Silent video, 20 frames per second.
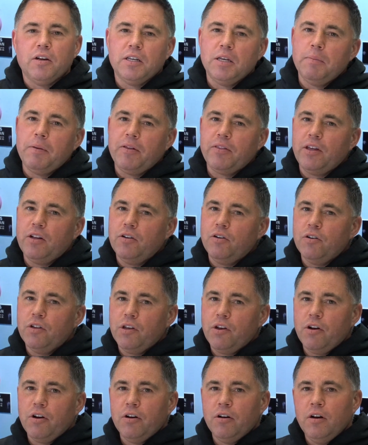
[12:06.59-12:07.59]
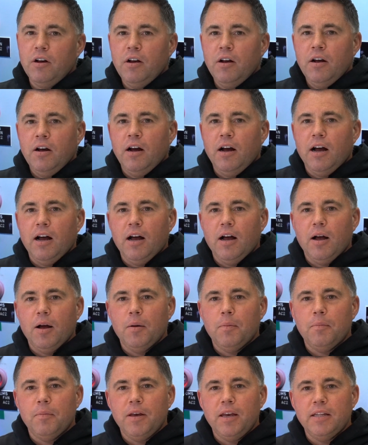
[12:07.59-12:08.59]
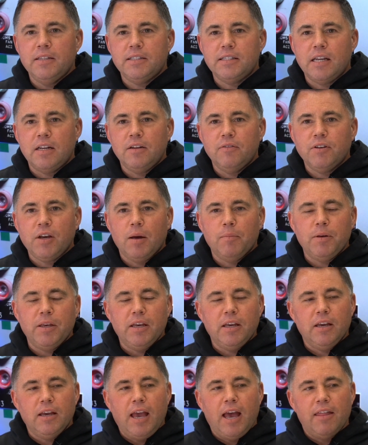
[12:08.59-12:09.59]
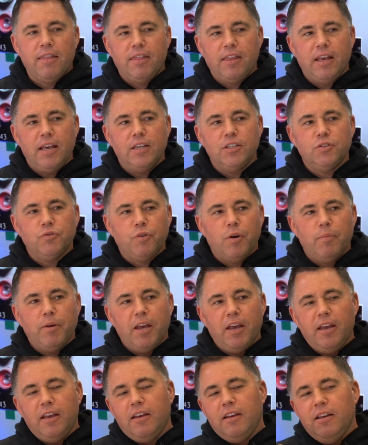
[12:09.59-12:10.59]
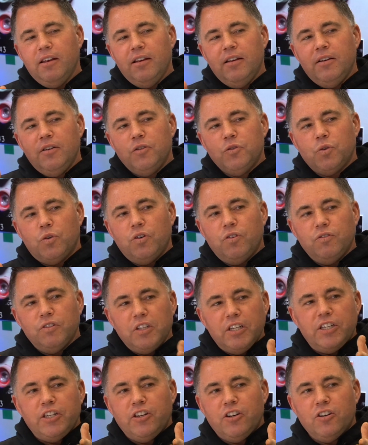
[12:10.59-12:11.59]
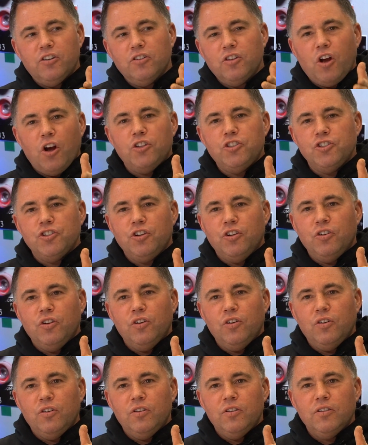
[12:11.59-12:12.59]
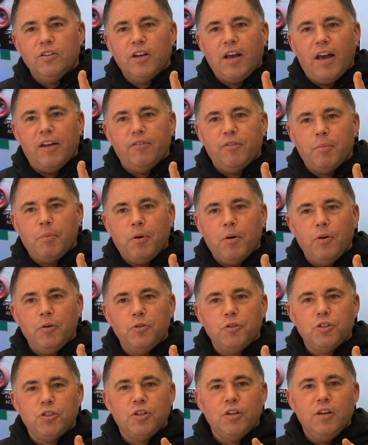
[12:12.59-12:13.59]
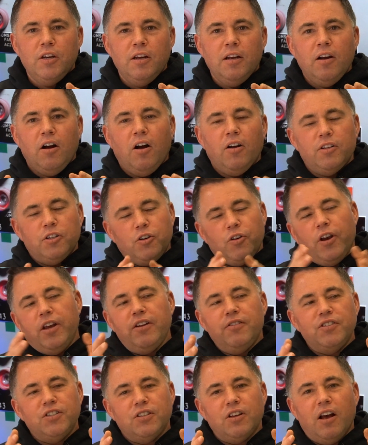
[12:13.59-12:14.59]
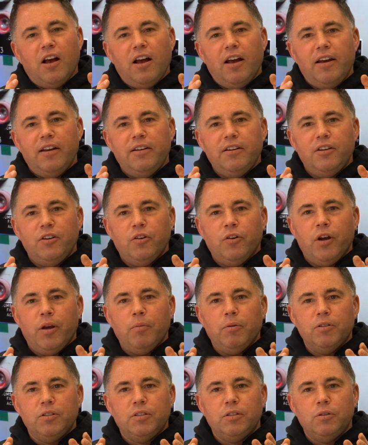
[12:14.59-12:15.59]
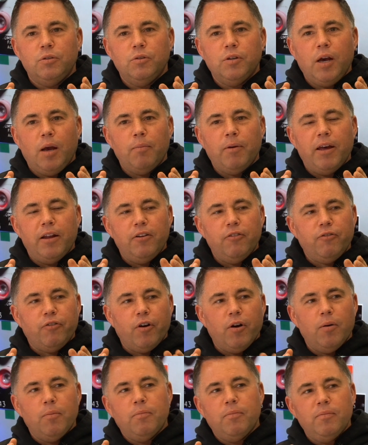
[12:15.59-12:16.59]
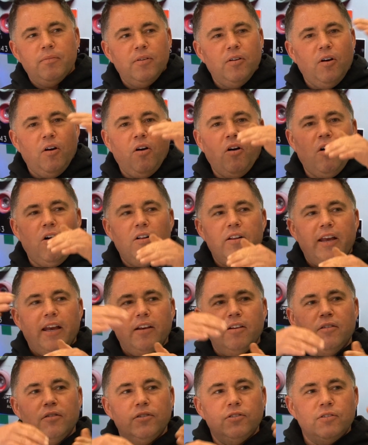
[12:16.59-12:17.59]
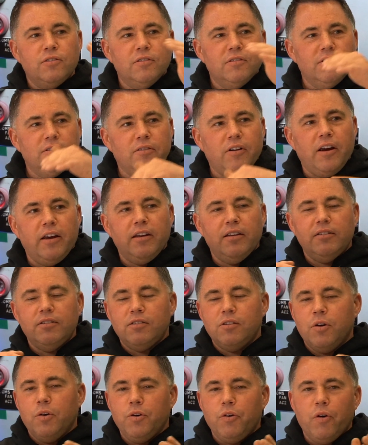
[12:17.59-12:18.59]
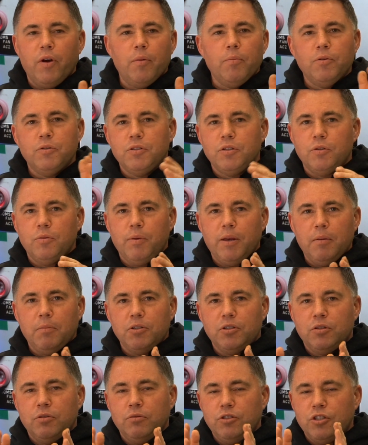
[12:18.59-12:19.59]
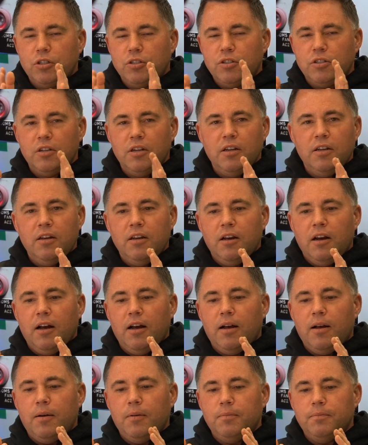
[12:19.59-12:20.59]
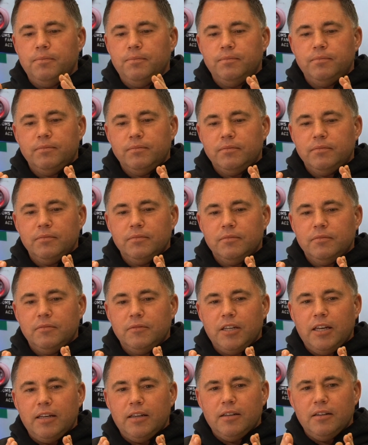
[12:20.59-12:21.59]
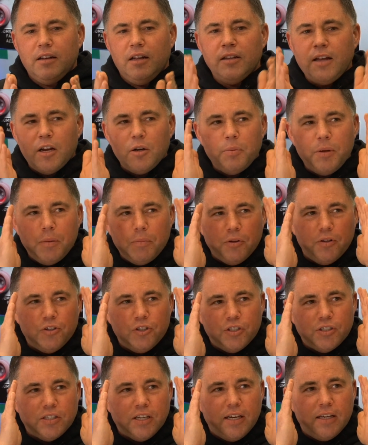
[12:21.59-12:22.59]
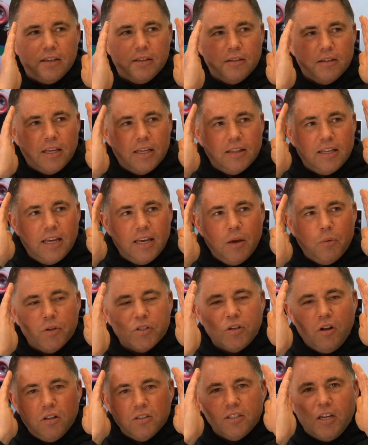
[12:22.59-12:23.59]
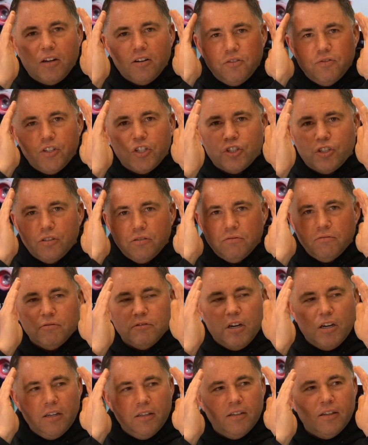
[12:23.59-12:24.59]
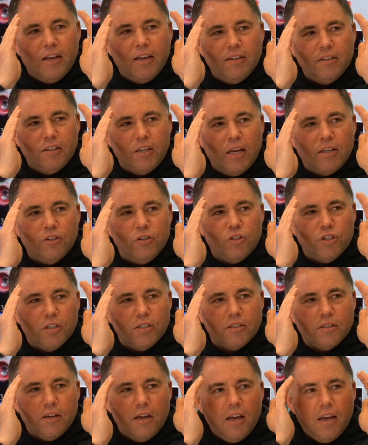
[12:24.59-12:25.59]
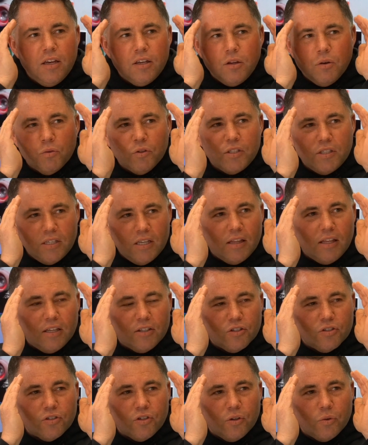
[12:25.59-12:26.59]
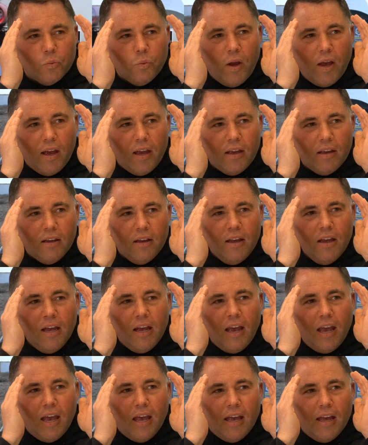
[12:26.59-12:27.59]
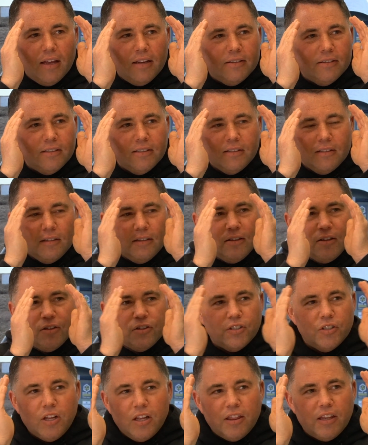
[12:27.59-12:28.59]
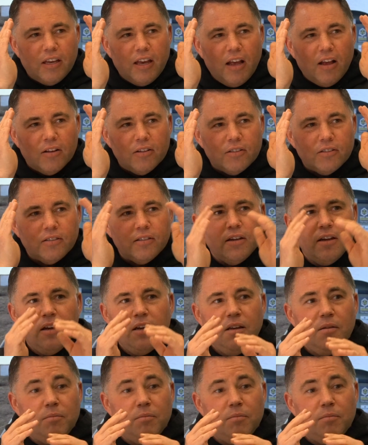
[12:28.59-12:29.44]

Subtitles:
I was talking about that earlier. Instead of coming at things from a sort of linear, logical kind of approach, on the creative side, you're able to come at it from all angles, right? So you're able to just, like a lot of people are just like, they get what's called tunnel vision, right? And you only see things a certain way, and there's nothing else.